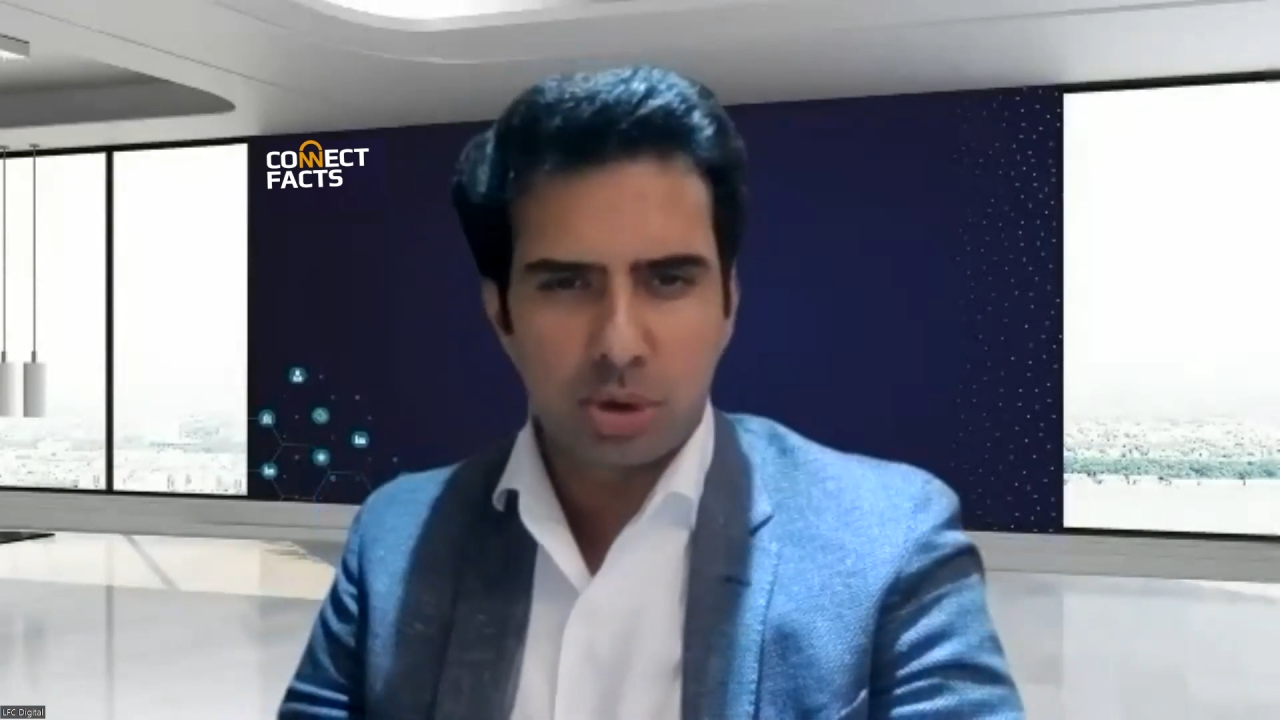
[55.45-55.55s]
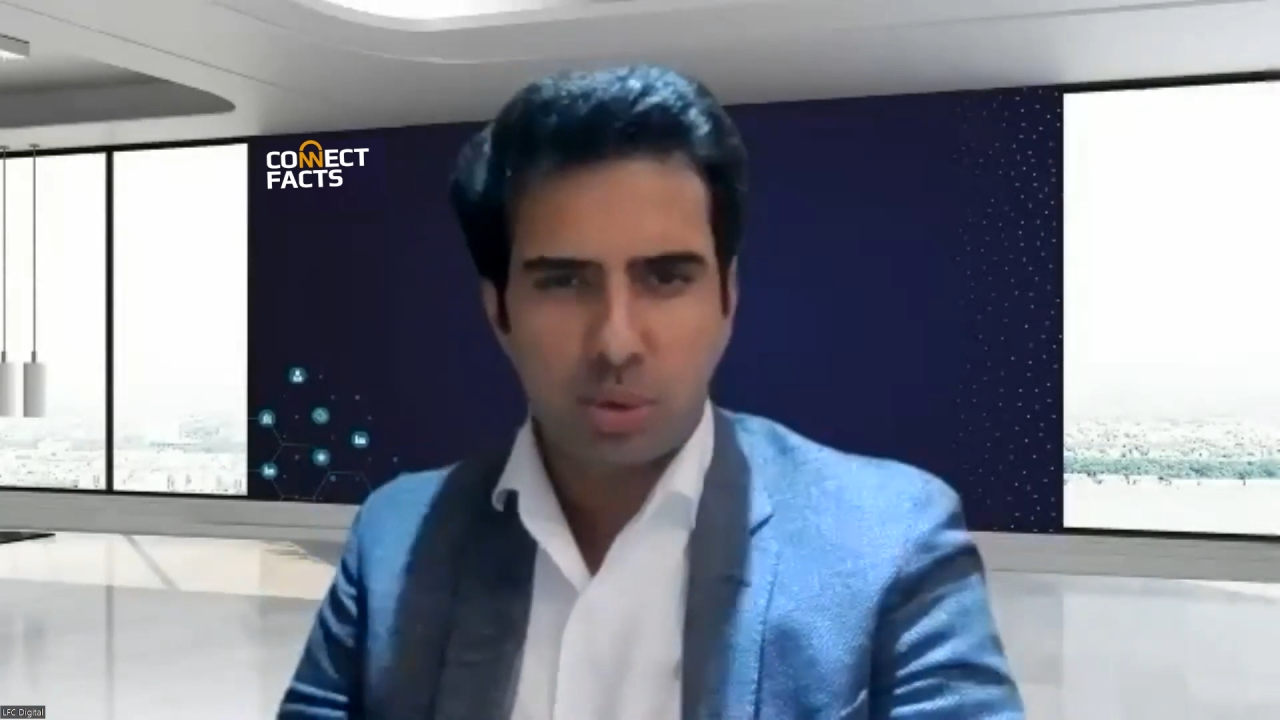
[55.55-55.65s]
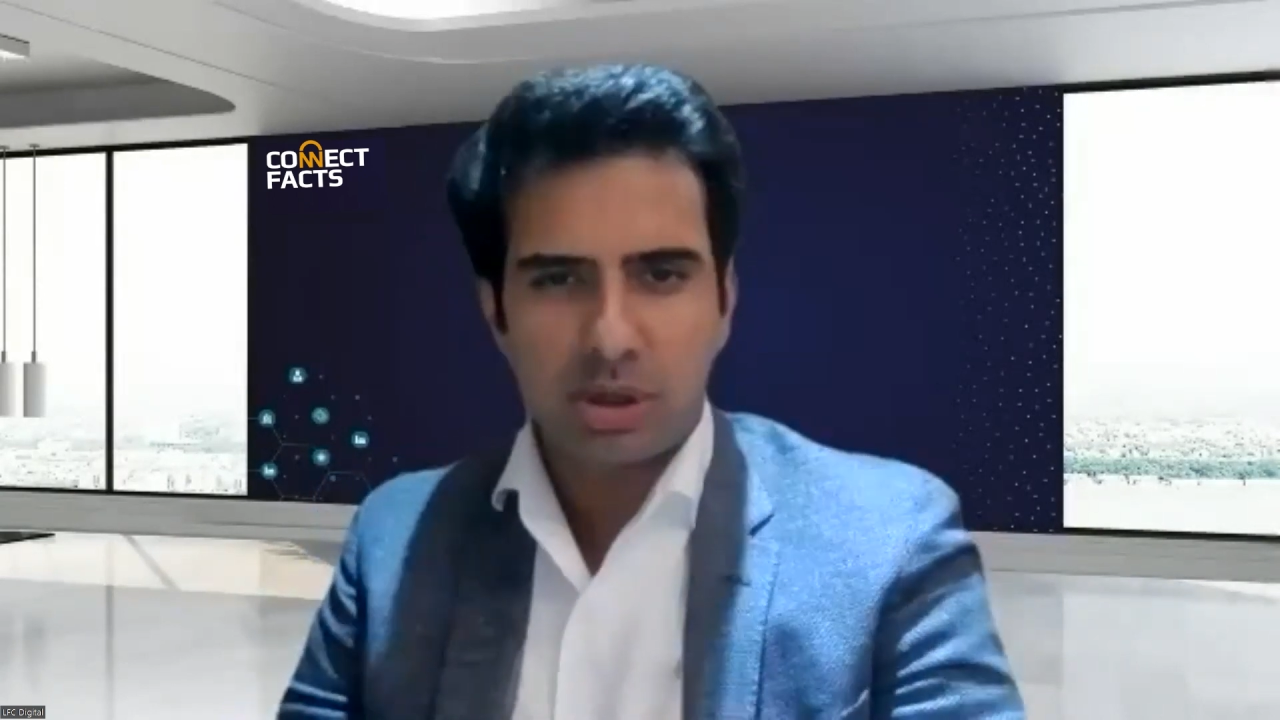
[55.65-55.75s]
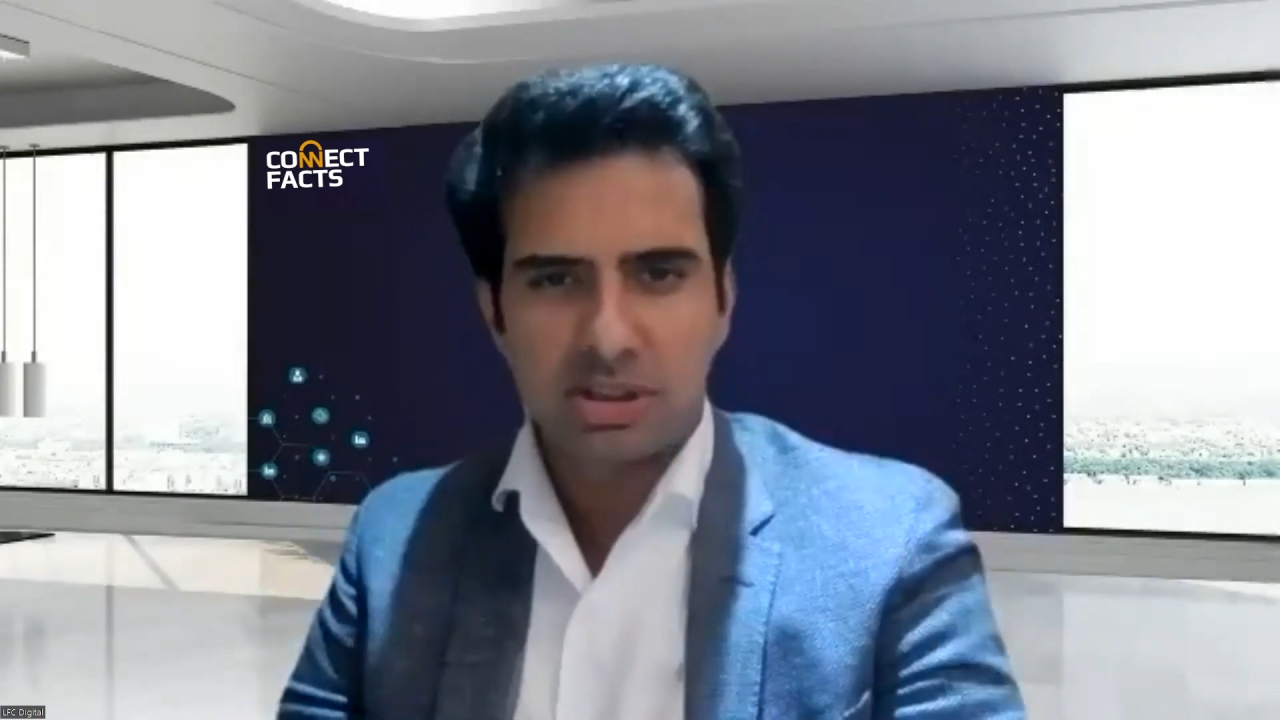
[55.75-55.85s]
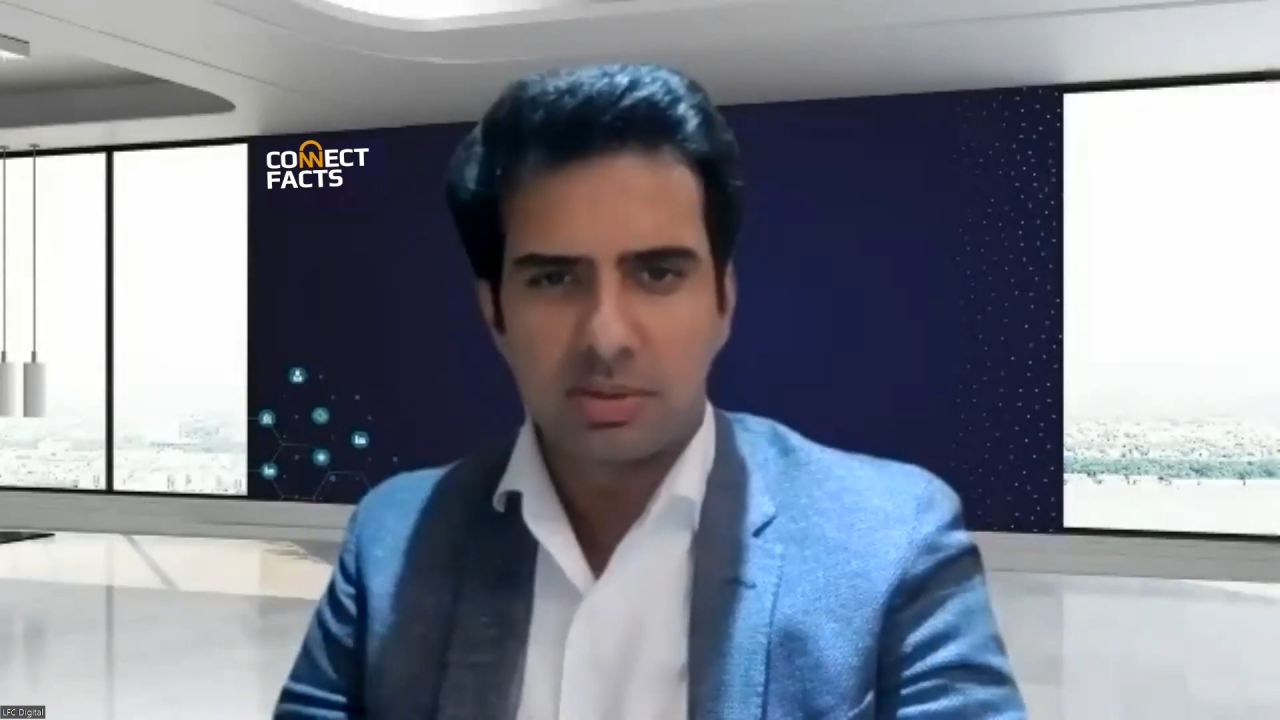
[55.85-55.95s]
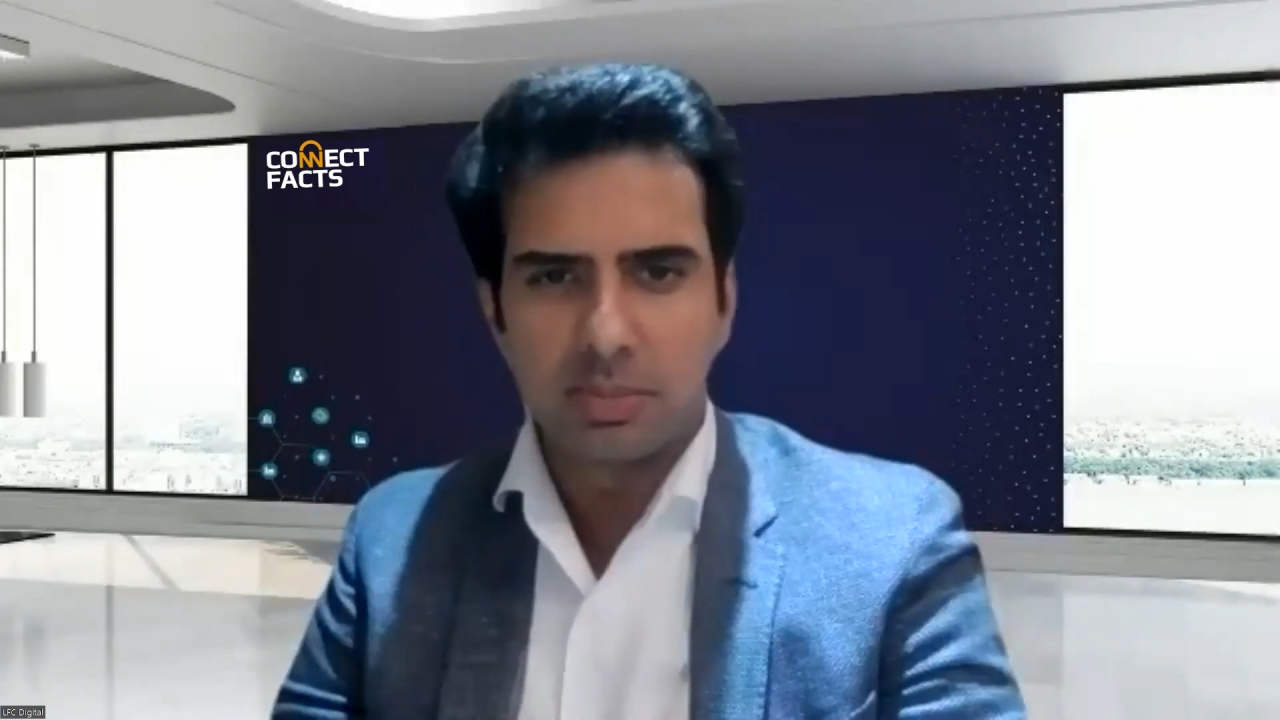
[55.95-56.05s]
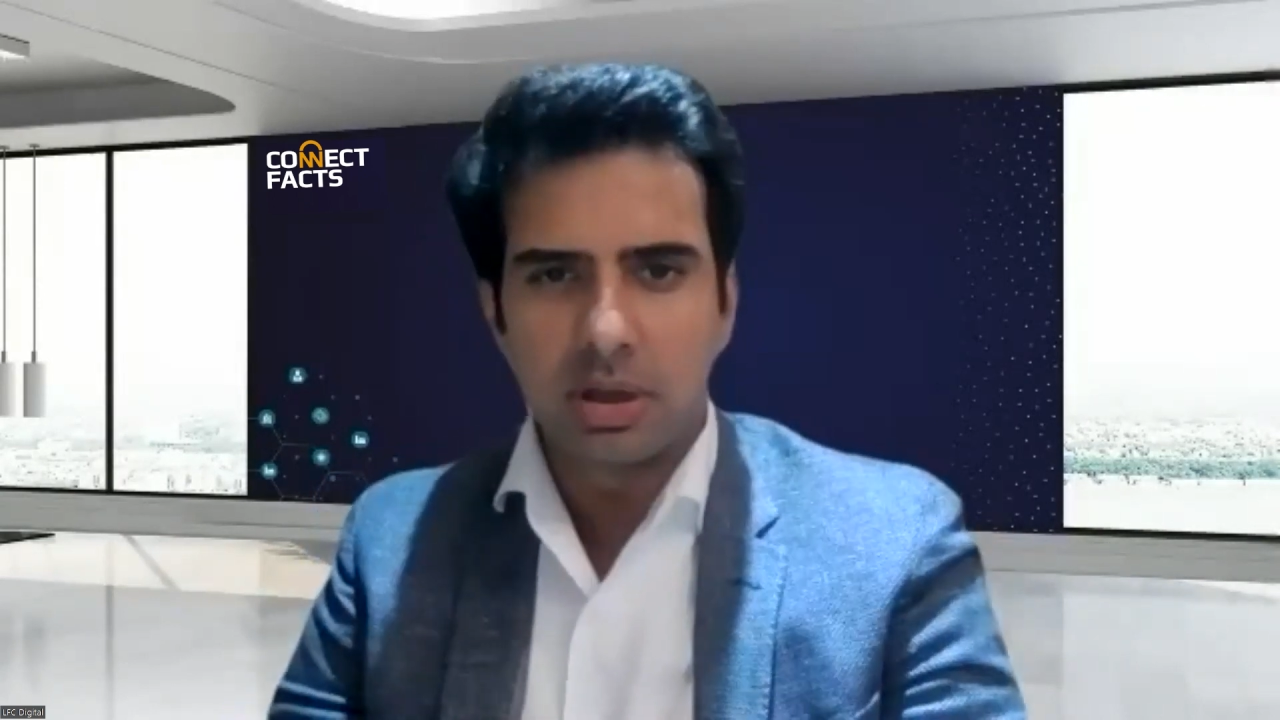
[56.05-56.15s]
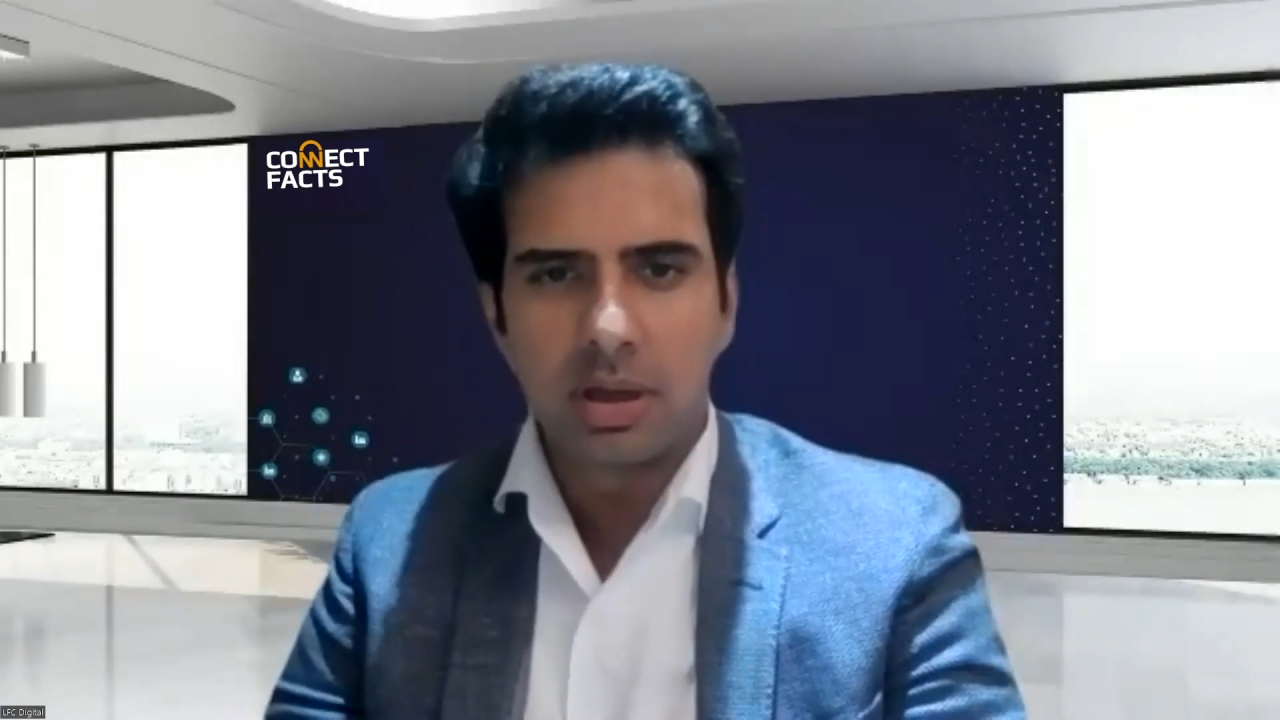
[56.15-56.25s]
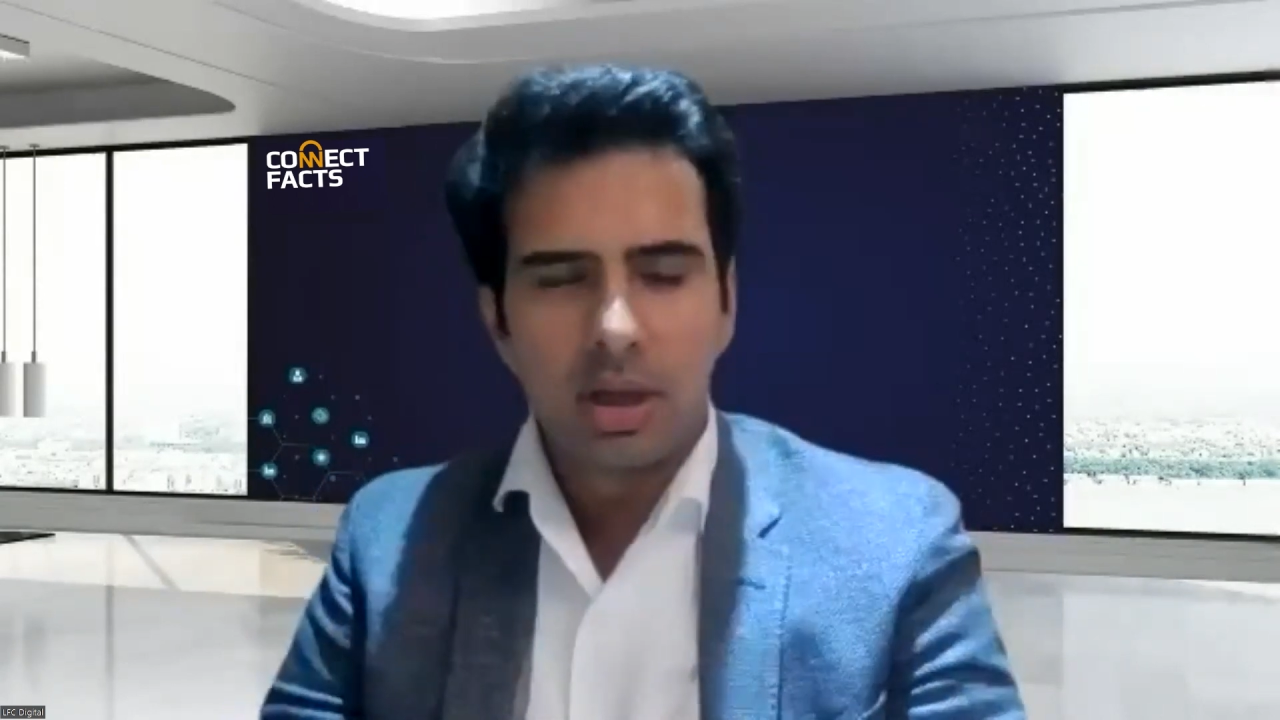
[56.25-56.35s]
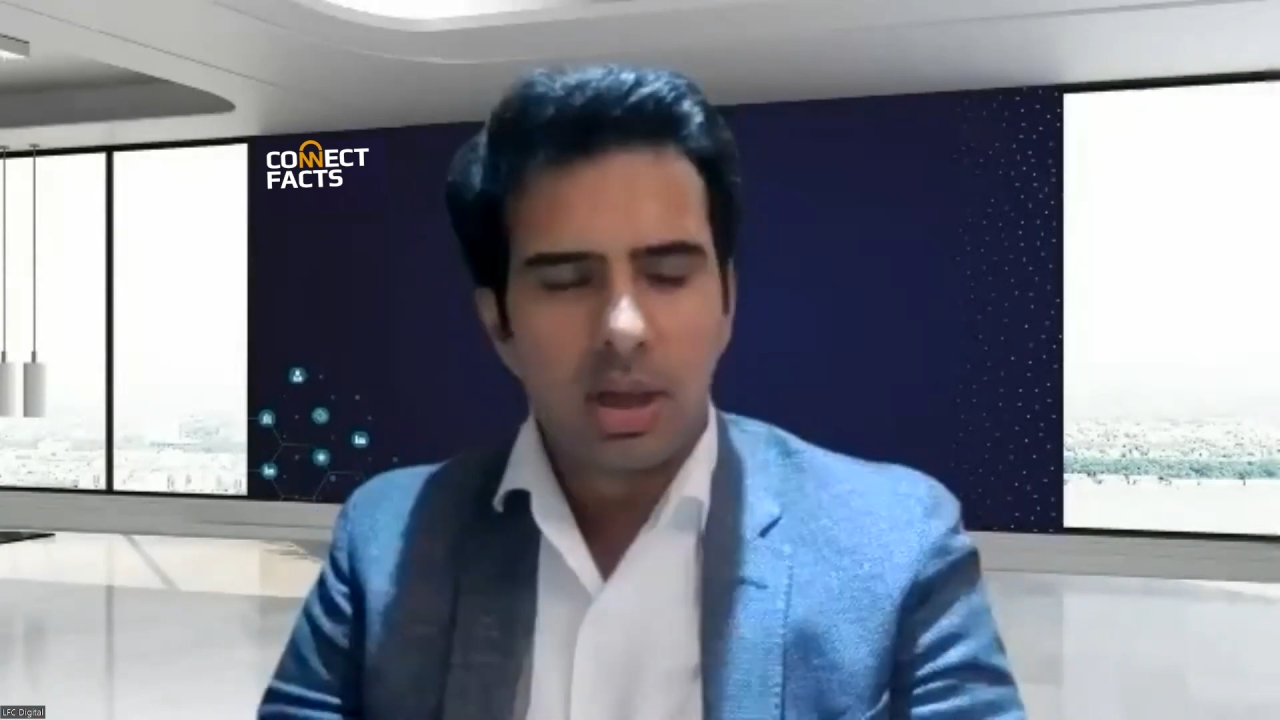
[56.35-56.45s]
questionable.